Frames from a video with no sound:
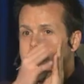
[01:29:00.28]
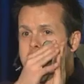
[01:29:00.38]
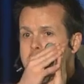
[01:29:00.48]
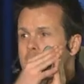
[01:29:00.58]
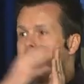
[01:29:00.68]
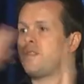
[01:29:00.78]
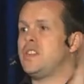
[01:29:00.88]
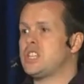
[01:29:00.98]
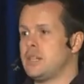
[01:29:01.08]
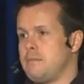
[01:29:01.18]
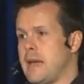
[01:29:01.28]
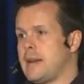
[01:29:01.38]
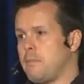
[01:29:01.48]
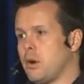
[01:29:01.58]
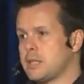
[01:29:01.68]
the most efficient
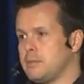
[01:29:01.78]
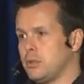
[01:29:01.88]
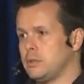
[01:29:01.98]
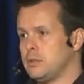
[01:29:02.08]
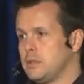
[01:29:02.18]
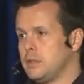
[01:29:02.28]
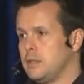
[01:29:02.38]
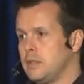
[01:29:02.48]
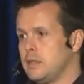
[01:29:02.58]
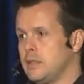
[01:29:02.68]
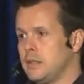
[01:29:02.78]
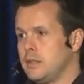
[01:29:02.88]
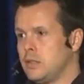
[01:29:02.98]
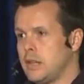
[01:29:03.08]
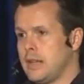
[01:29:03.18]
manner possible.
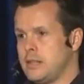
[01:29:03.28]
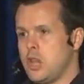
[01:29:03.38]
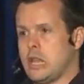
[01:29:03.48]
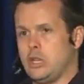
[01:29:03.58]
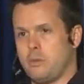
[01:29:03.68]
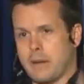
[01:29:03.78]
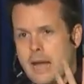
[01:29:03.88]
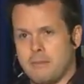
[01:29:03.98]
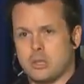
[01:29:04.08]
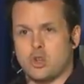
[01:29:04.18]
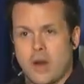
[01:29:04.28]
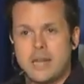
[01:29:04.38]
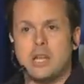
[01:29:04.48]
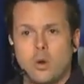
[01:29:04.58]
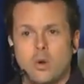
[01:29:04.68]
And, and you become a training